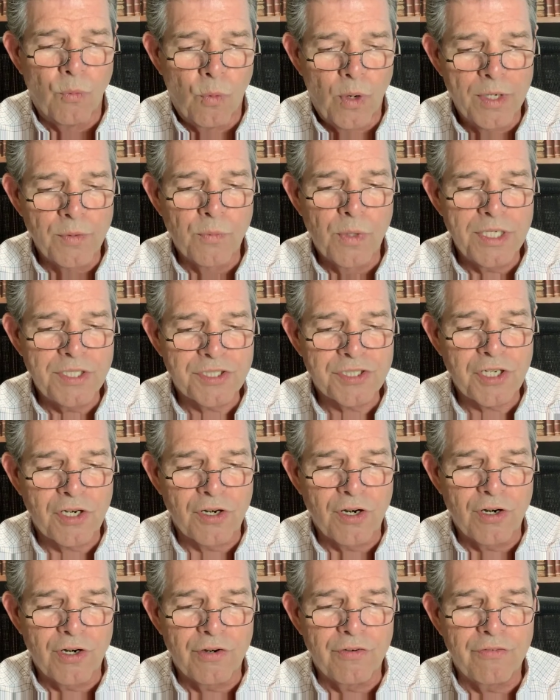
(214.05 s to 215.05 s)
When we
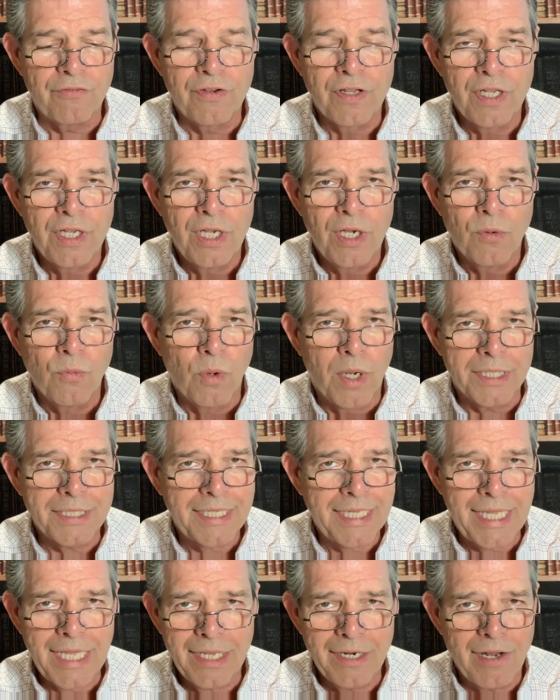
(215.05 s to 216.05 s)
serve
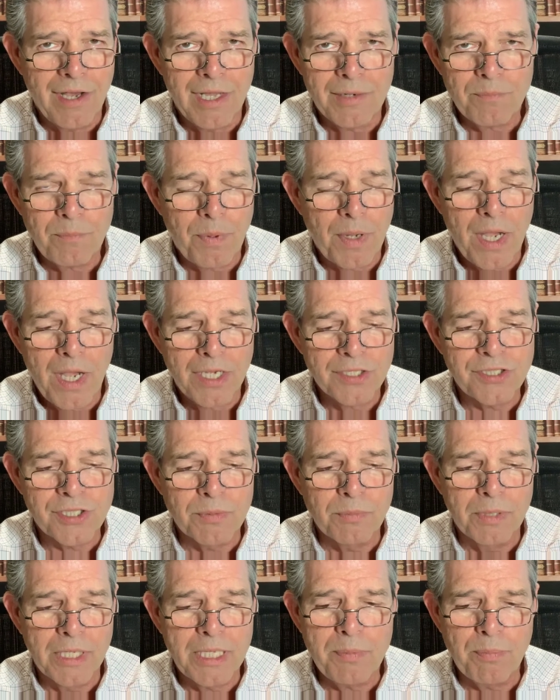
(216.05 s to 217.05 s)
what cannot
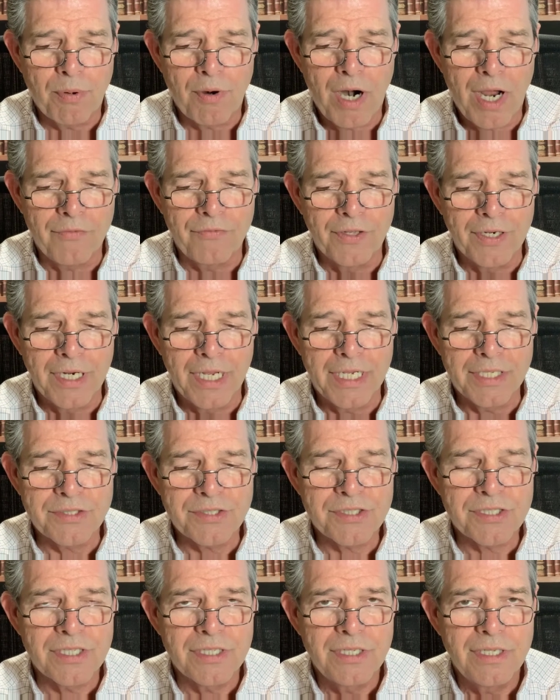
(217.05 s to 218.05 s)
possibly profit
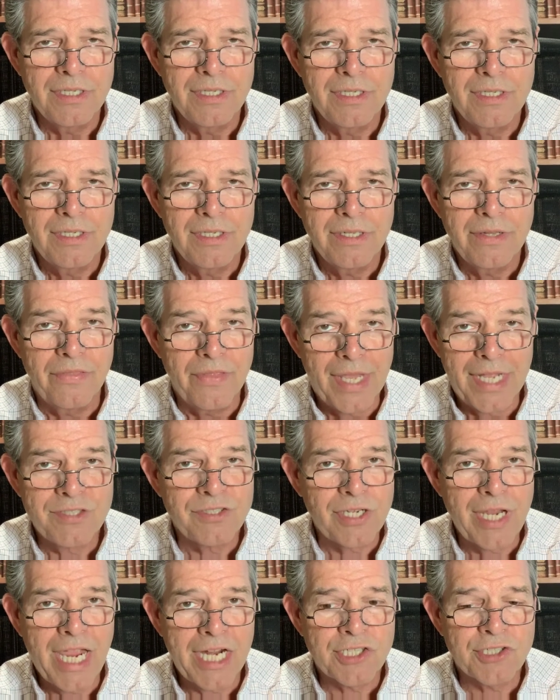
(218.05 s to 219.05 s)
us,
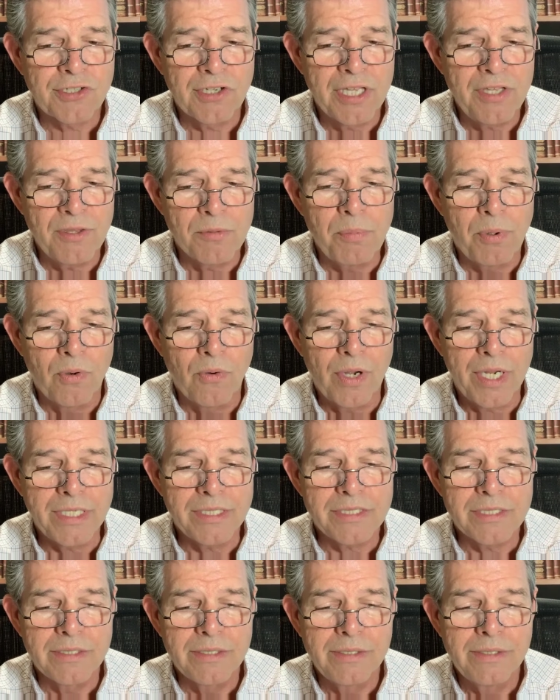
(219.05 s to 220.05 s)
that's actually the
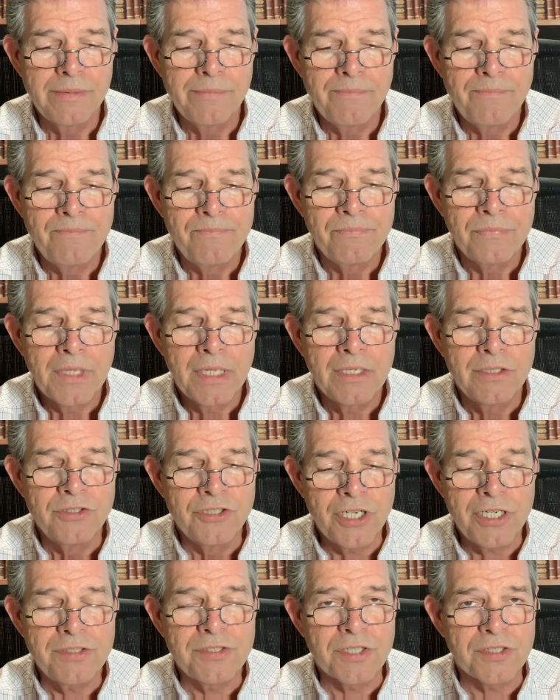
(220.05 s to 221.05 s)
point.
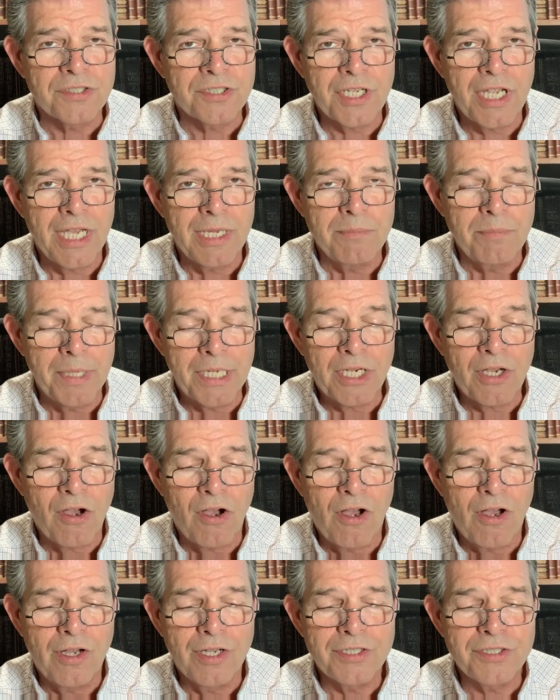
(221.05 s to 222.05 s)
Jesus said,
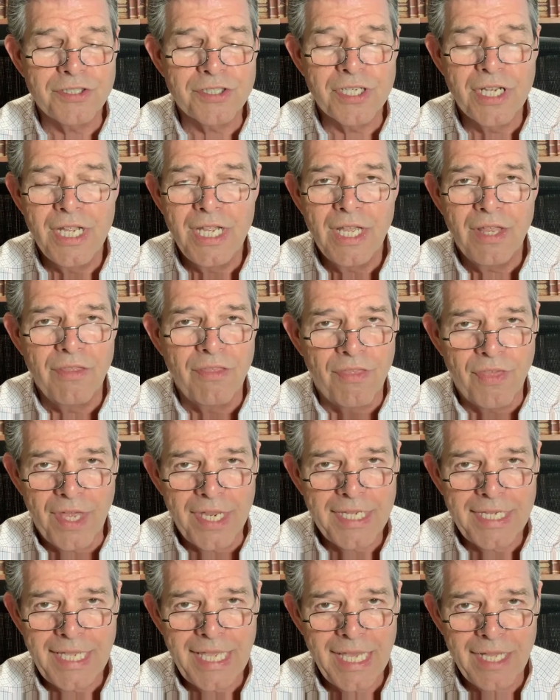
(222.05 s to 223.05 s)
Because
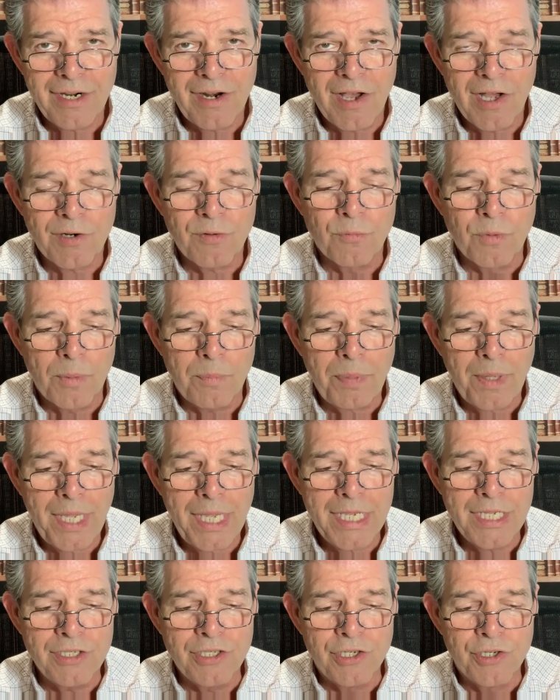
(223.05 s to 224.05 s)
they cannot
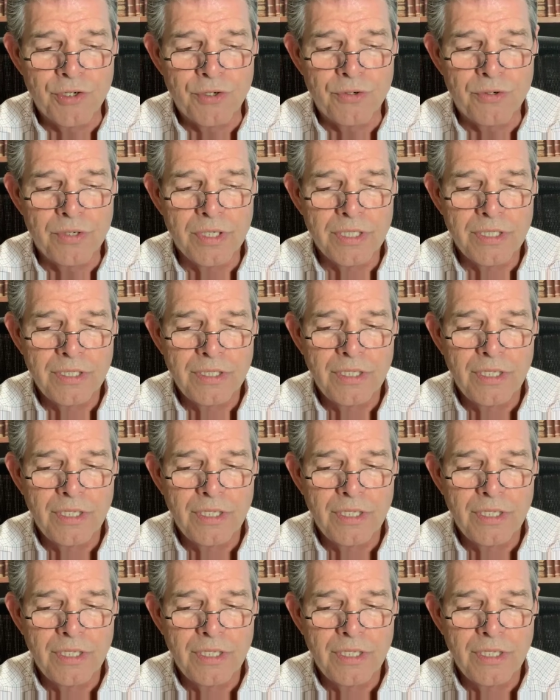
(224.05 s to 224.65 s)
repay you,